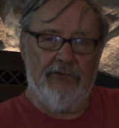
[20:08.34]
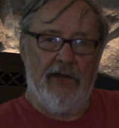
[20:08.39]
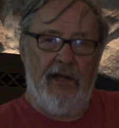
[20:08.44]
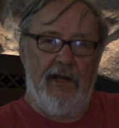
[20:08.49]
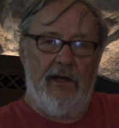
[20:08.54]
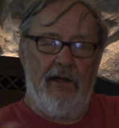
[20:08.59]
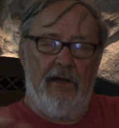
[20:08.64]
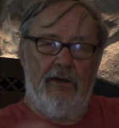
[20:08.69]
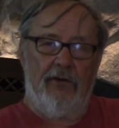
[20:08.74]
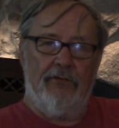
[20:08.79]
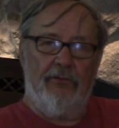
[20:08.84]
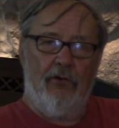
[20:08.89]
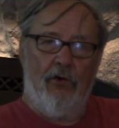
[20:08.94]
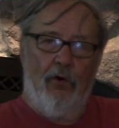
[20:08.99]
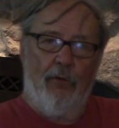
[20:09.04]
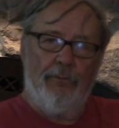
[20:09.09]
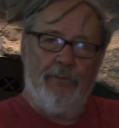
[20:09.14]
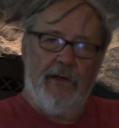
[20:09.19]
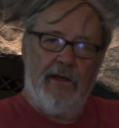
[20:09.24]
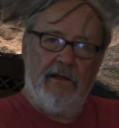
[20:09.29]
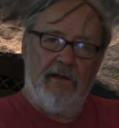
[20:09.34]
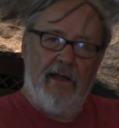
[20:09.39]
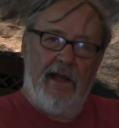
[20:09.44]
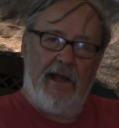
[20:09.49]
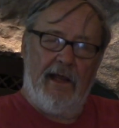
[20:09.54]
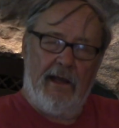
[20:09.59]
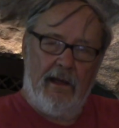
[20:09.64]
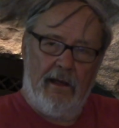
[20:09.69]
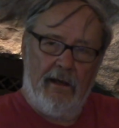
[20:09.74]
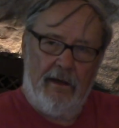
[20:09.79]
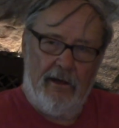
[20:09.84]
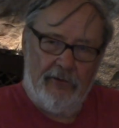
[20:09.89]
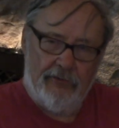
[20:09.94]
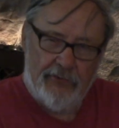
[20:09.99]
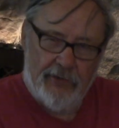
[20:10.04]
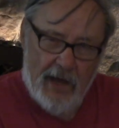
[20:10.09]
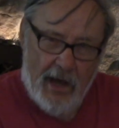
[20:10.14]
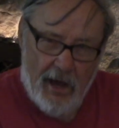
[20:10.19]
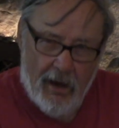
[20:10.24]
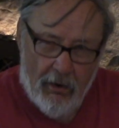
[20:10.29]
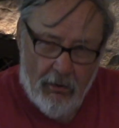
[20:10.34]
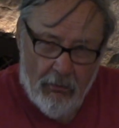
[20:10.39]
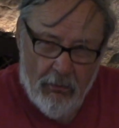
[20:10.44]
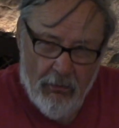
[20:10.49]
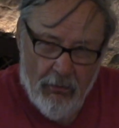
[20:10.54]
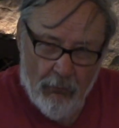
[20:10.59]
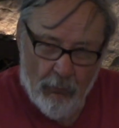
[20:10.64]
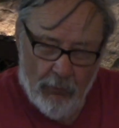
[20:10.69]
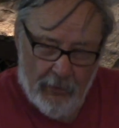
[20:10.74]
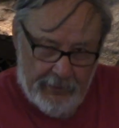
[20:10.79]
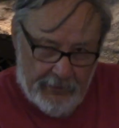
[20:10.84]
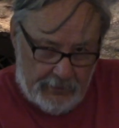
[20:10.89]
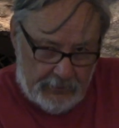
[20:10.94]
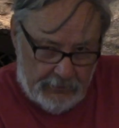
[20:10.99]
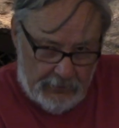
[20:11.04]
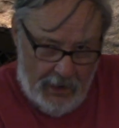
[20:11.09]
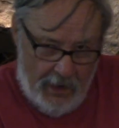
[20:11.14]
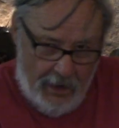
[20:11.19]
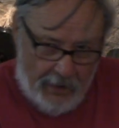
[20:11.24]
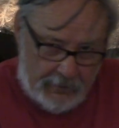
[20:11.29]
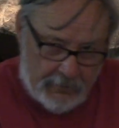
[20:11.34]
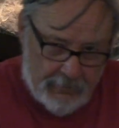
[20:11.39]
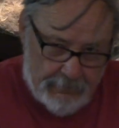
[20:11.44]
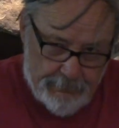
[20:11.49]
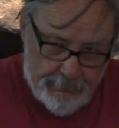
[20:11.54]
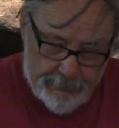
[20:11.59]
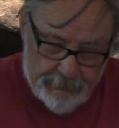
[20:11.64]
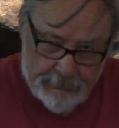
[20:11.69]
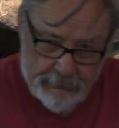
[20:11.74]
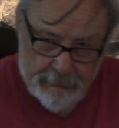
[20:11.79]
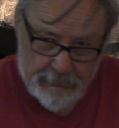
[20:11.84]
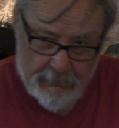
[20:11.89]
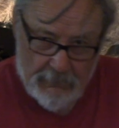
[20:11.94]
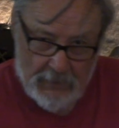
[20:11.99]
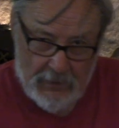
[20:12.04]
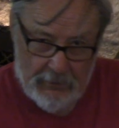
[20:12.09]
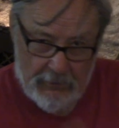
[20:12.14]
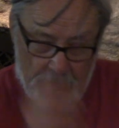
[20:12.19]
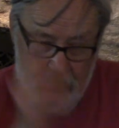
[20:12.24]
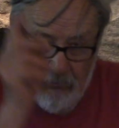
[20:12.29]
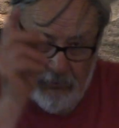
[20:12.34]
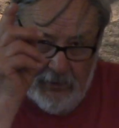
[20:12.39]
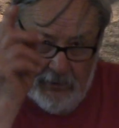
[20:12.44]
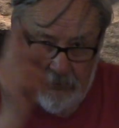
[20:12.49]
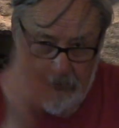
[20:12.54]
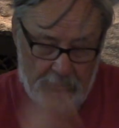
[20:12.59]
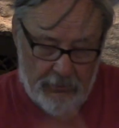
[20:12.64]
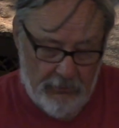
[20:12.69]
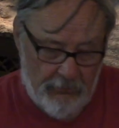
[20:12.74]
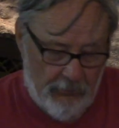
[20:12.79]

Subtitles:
say here's opening day and it's now 1 o'clock and you go out to the